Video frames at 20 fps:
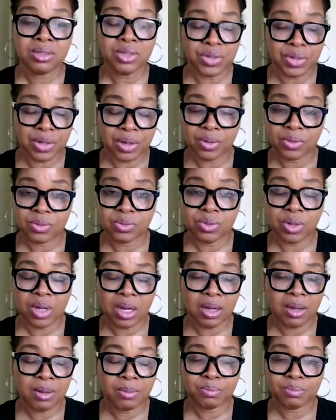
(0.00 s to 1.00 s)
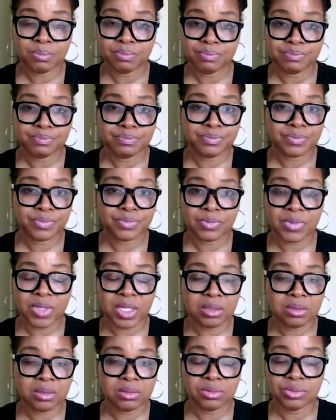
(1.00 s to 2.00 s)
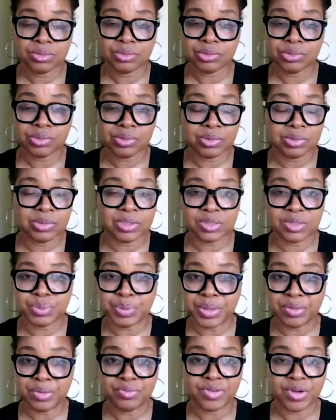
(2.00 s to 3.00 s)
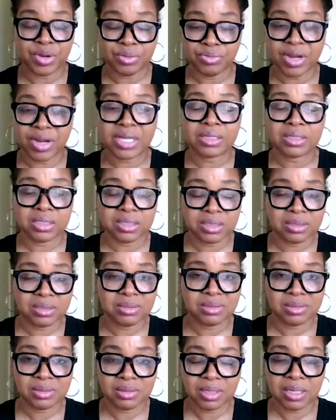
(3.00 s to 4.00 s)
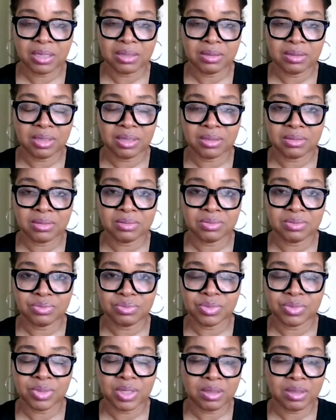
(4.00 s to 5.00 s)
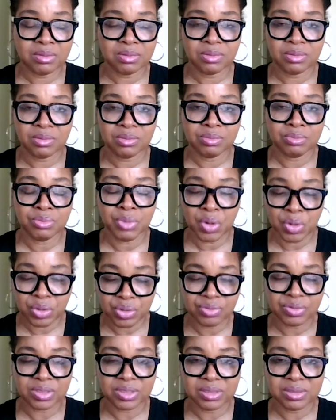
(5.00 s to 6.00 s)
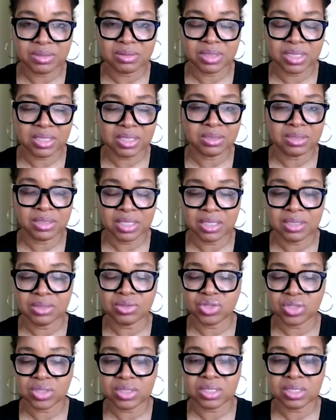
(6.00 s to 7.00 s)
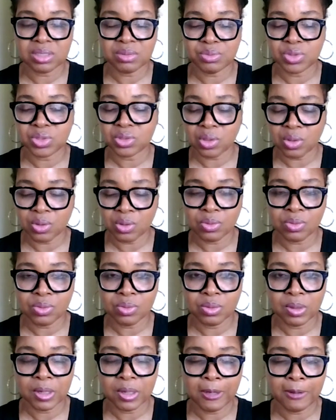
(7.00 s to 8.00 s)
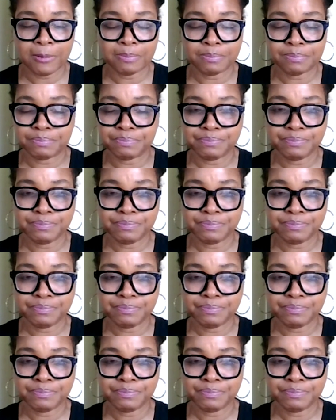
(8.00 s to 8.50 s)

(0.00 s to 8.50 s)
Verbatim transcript: you know, um, just being very reckless and and and murderous. The intent just seems so um,